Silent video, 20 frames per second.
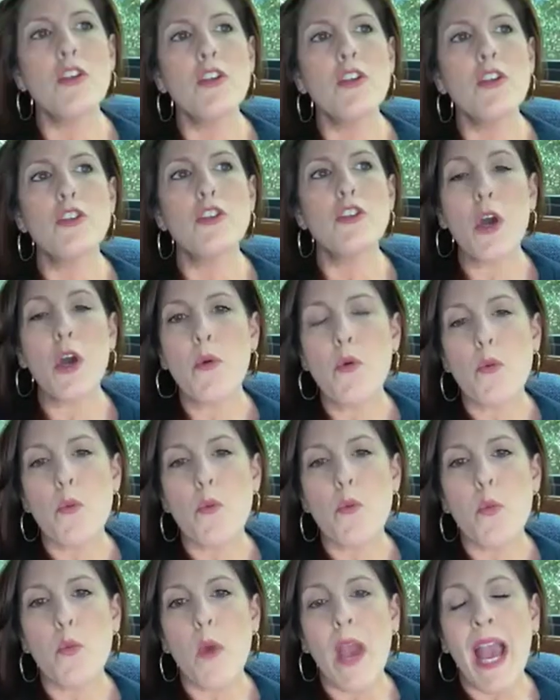
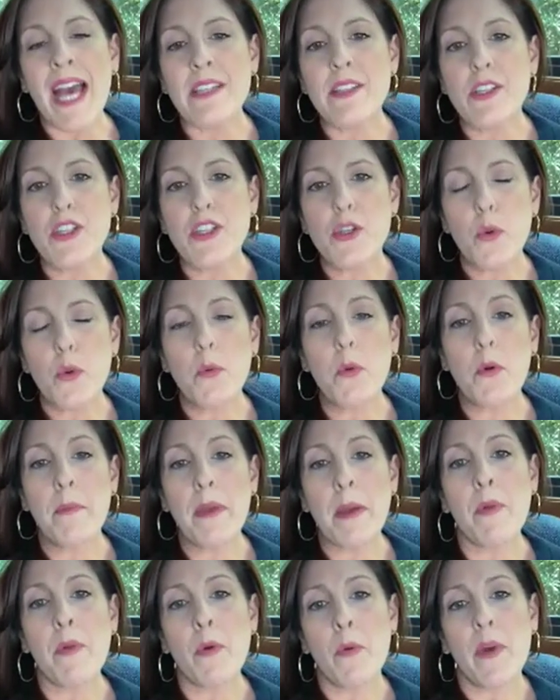So as a school board
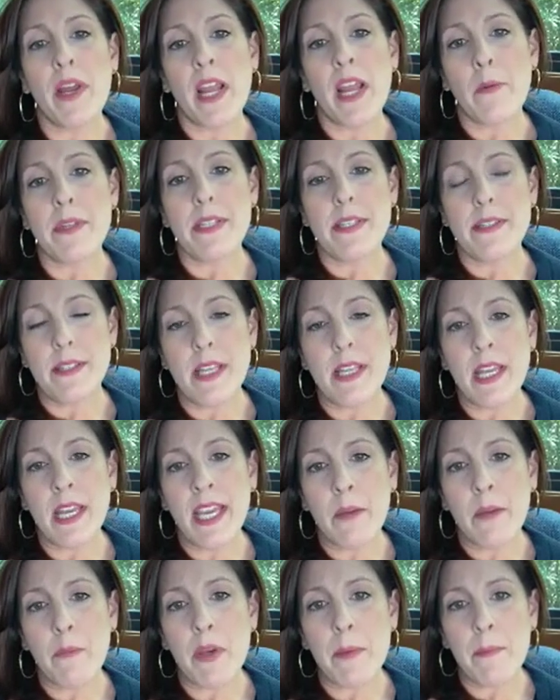member, when I was
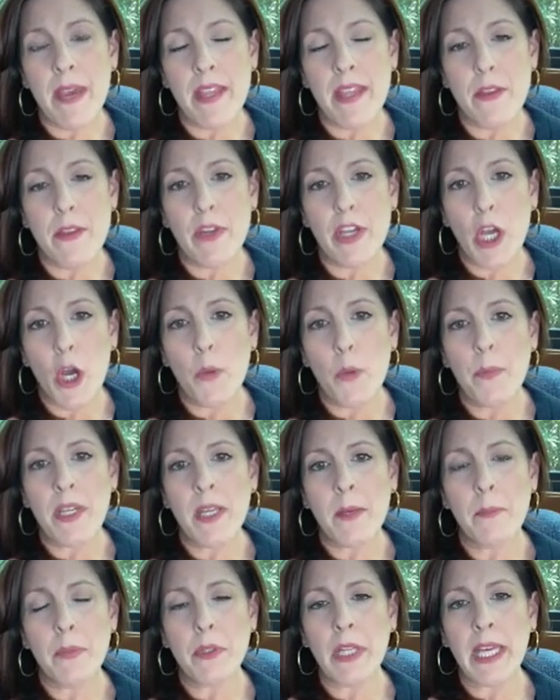sitting and we made the
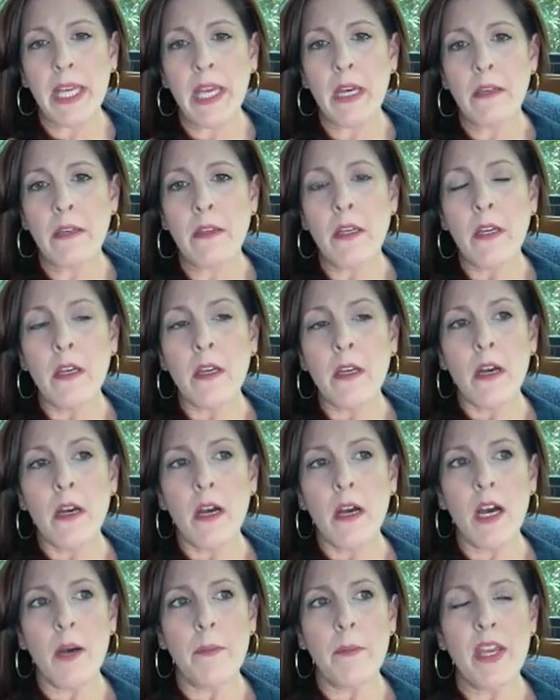reopening plan,
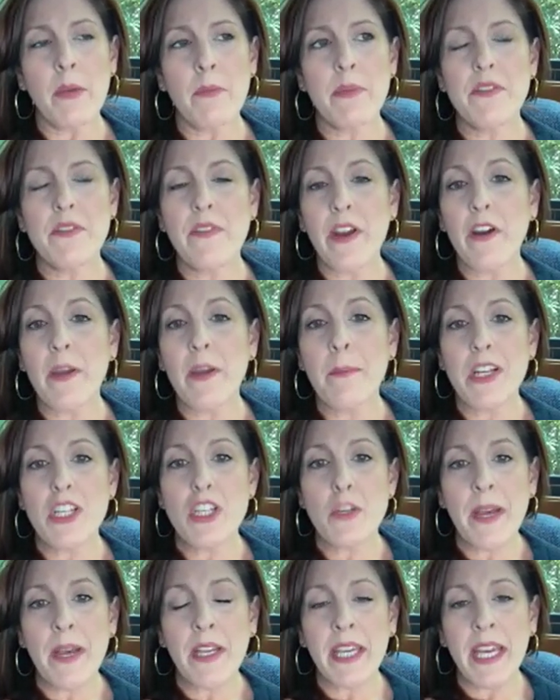it was very
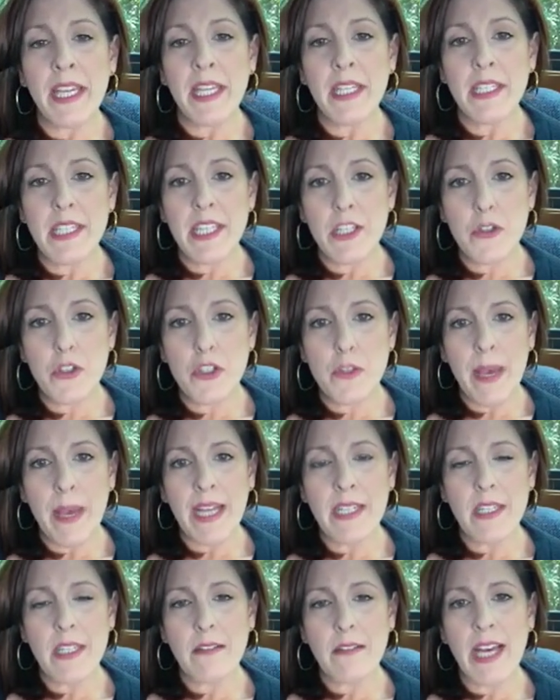much about getting teachers
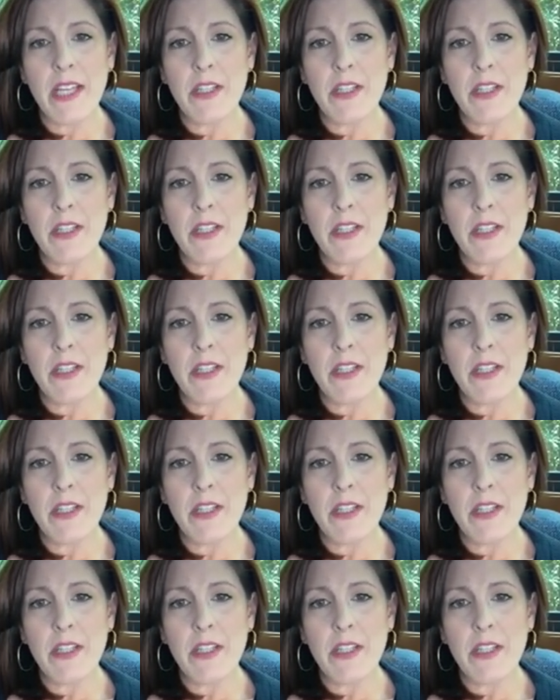back to